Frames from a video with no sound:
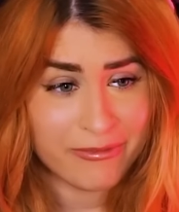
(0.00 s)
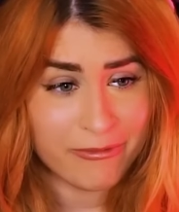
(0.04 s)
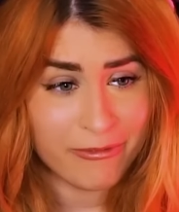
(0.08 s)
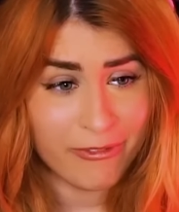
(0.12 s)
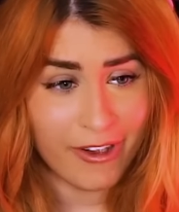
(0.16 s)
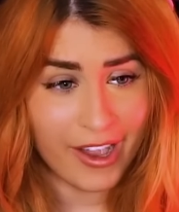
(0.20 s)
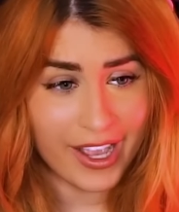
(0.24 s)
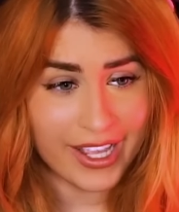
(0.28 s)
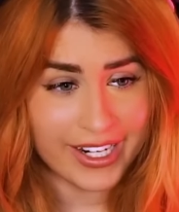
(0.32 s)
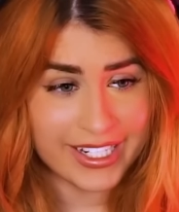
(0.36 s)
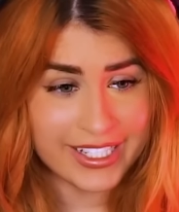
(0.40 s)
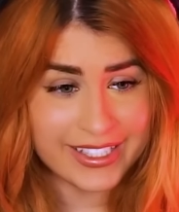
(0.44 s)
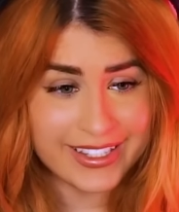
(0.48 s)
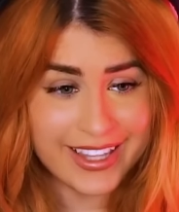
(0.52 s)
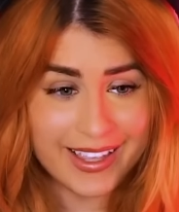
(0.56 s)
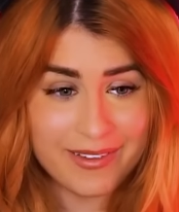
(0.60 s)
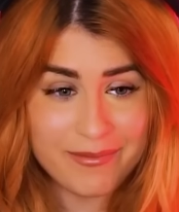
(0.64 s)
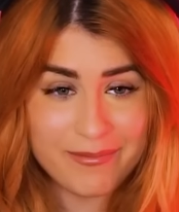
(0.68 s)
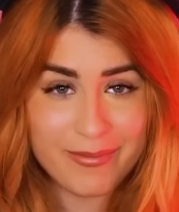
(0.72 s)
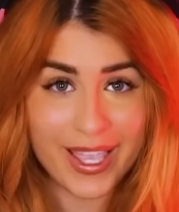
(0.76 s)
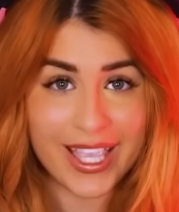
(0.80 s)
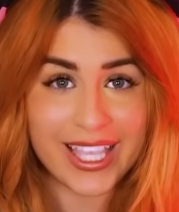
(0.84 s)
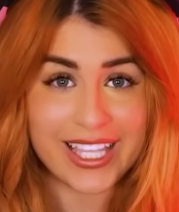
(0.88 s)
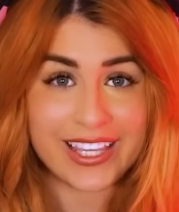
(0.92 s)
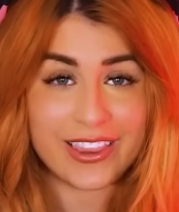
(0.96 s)
Why did they
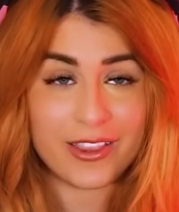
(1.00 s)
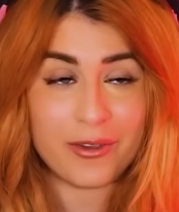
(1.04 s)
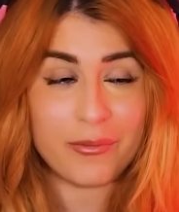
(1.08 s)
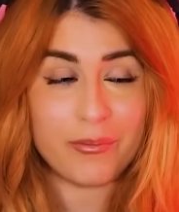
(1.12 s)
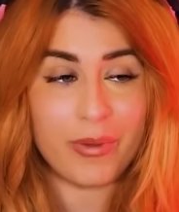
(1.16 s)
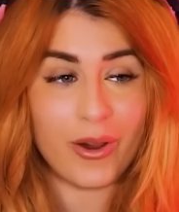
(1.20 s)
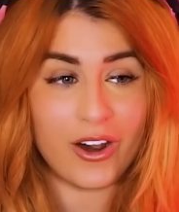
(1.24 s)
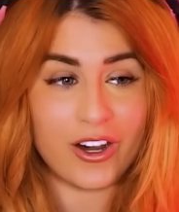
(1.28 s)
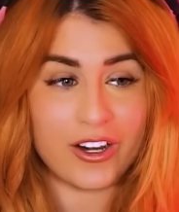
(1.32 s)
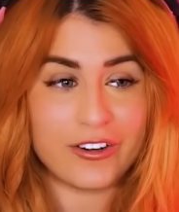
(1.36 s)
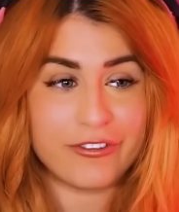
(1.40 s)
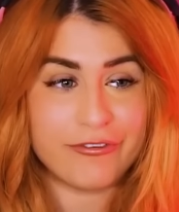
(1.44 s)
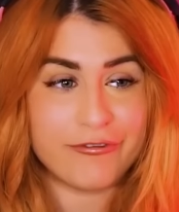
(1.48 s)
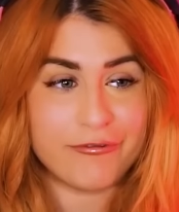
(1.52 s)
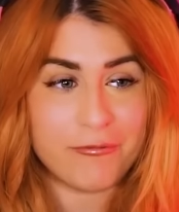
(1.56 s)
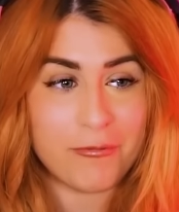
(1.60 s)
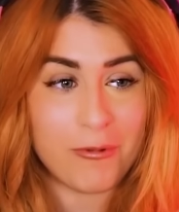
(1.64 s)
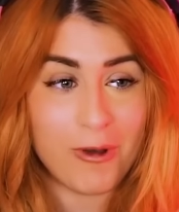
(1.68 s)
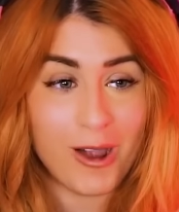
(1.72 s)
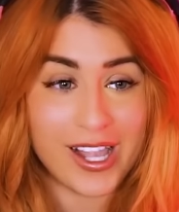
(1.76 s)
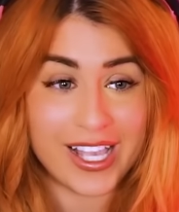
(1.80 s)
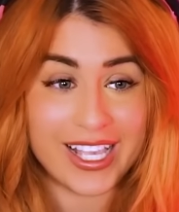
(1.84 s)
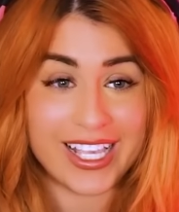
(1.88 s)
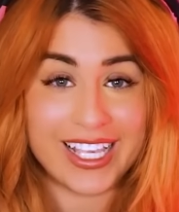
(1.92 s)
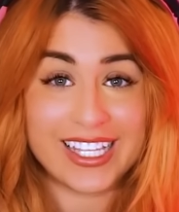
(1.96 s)
make the barf
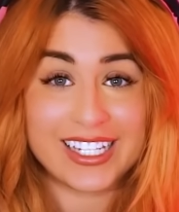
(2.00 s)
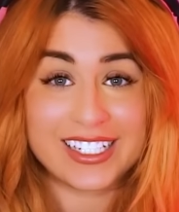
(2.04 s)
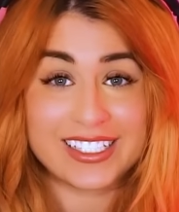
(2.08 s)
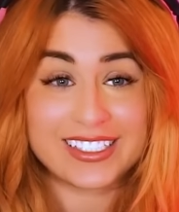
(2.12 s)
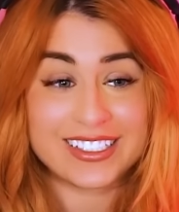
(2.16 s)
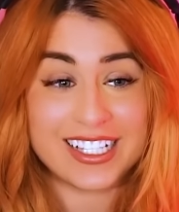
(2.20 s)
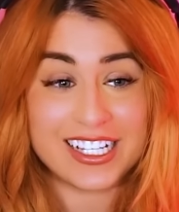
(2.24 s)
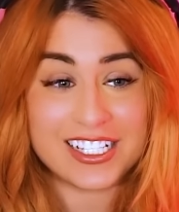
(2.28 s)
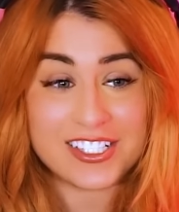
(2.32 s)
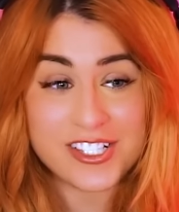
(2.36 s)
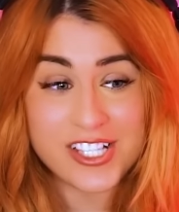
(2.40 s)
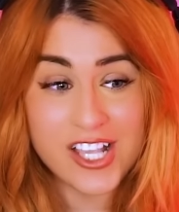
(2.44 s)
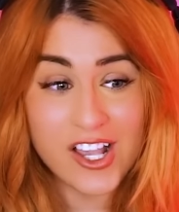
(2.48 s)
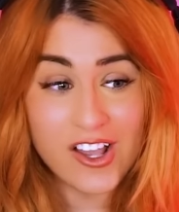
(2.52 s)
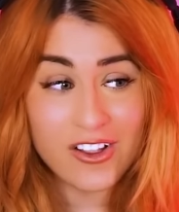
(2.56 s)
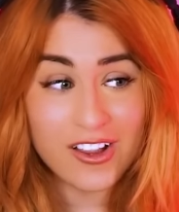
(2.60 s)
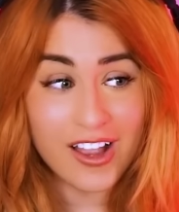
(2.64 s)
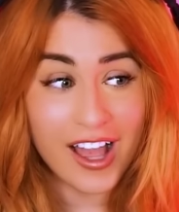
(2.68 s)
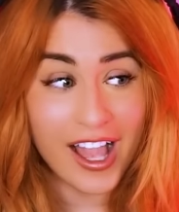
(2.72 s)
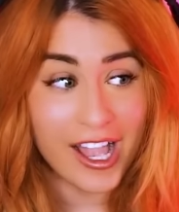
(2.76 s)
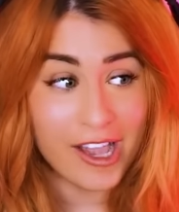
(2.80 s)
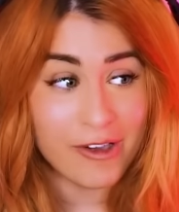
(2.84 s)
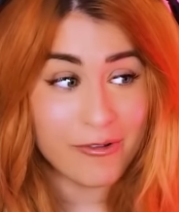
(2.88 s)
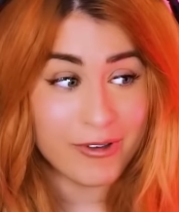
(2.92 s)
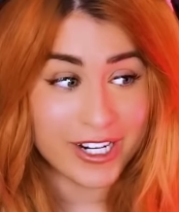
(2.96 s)
white? That's all
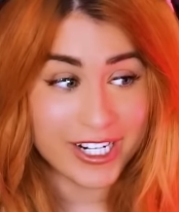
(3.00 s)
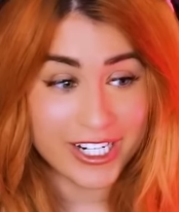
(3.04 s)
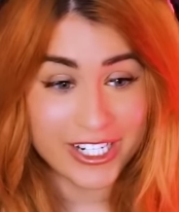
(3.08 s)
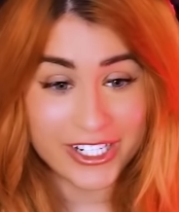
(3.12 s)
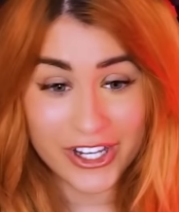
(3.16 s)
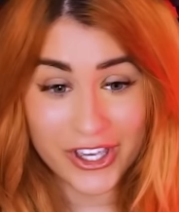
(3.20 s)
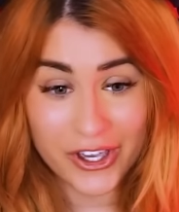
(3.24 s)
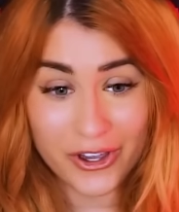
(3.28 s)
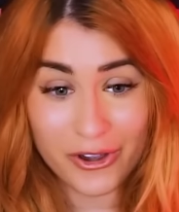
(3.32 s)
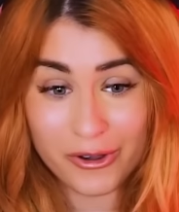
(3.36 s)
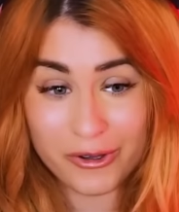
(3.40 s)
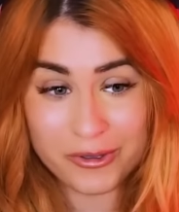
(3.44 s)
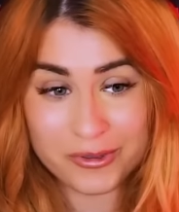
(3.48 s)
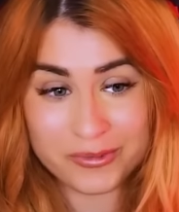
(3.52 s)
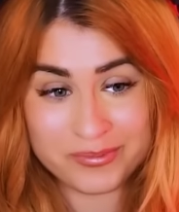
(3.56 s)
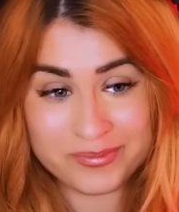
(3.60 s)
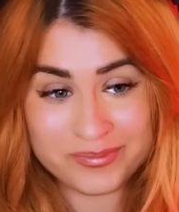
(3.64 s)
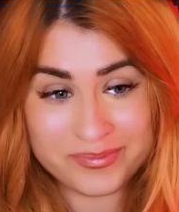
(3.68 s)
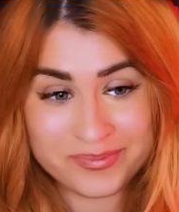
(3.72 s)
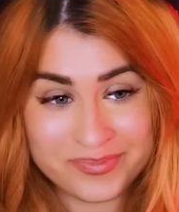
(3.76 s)
I want to know.